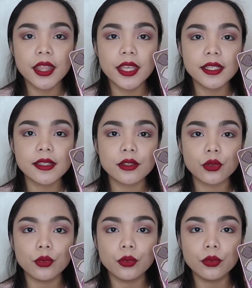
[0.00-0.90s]
these
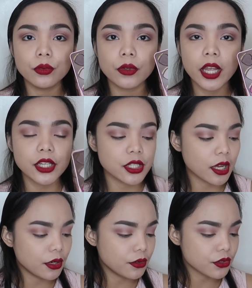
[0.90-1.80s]
two
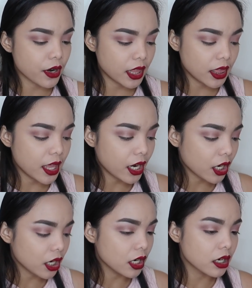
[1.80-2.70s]
eyeshadows right
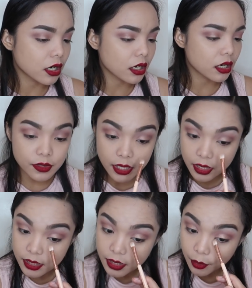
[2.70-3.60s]
there
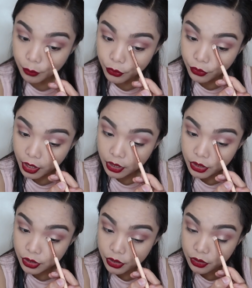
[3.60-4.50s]
using the same
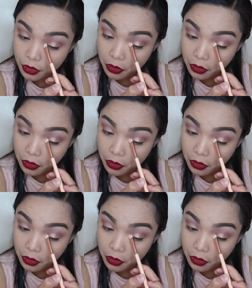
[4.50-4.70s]
brush.